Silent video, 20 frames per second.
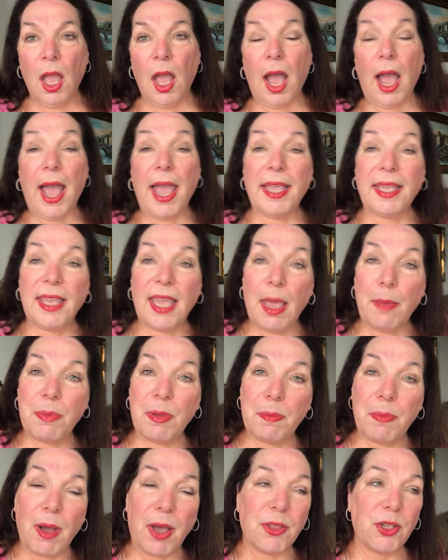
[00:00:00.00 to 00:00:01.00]
I can't
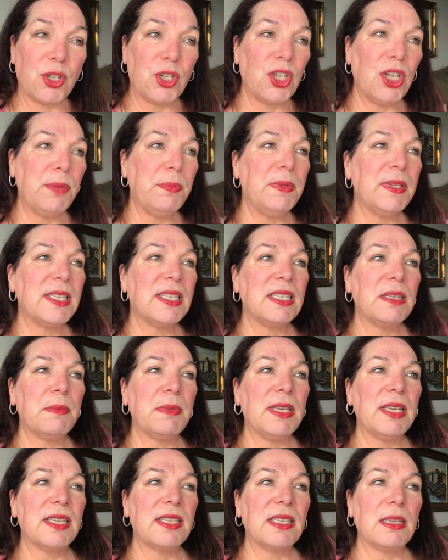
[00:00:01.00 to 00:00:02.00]
be bothered. Cheapness to
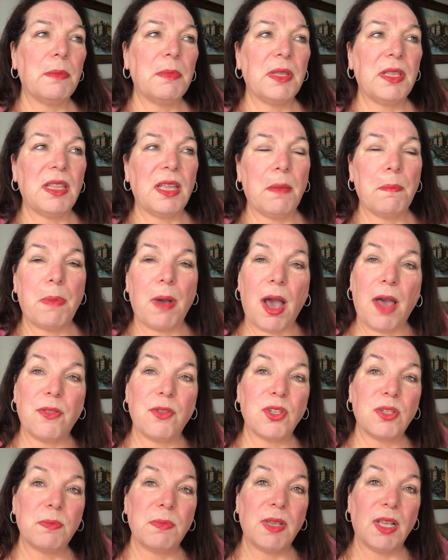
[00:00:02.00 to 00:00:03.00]
me is something that
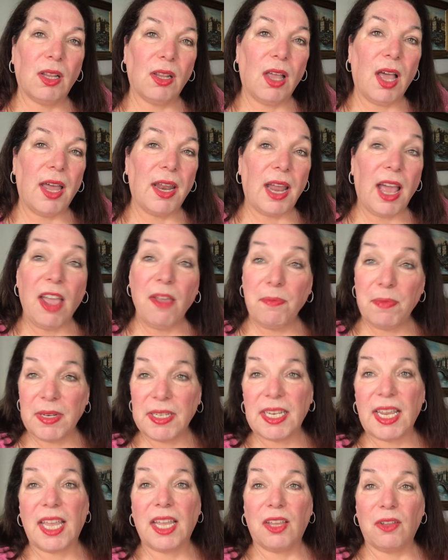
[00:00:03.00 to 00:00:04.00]
bothers me a lot. I've been
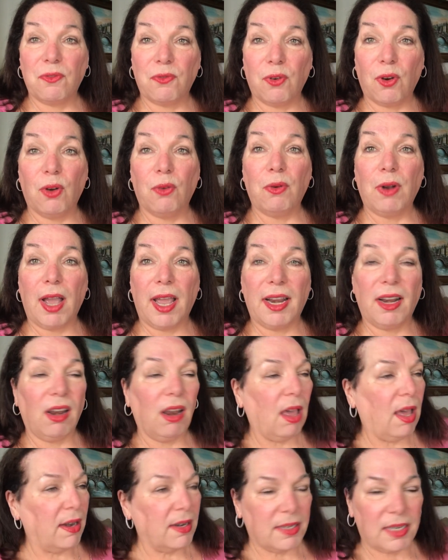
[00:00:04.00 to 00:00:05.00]
taken for a ride a
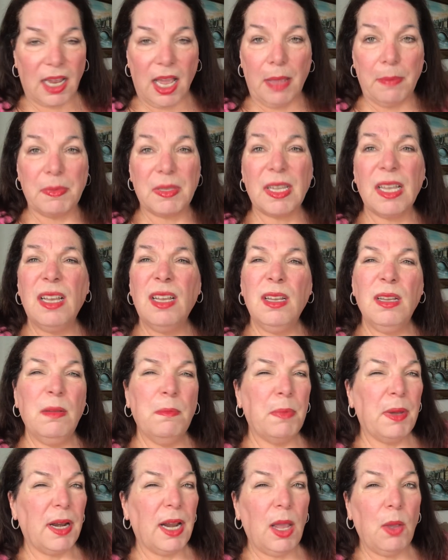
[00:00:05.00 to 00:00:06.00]
lot of times,
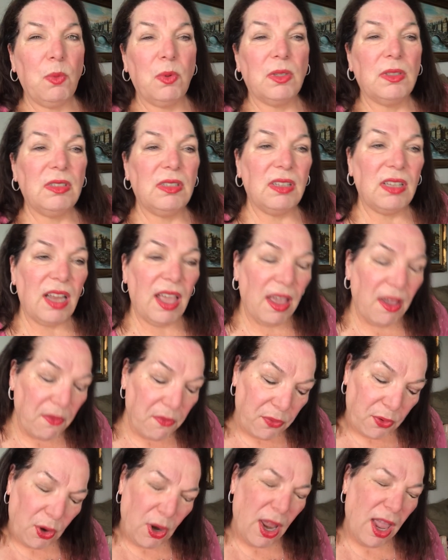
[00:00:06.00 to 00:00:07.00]
but I will
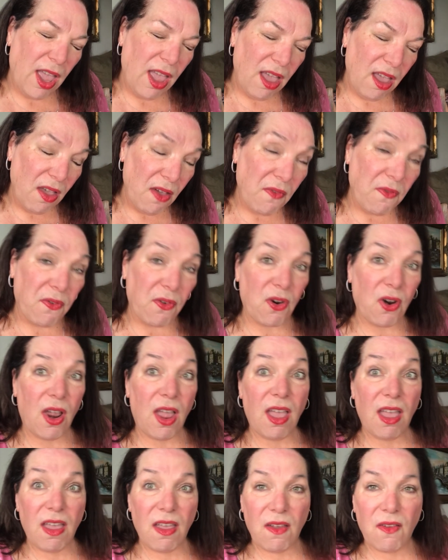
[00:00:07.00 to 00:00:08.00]
never, ever,
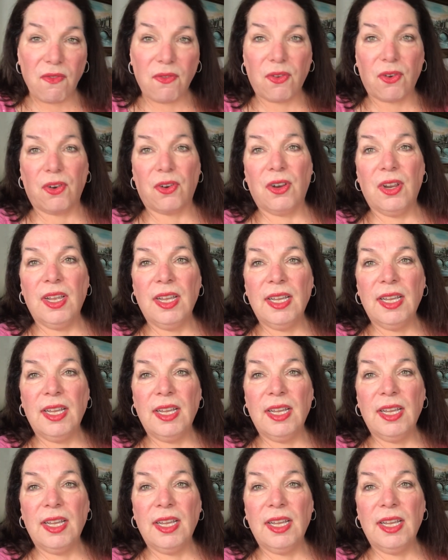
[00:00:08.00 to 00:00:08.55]
ever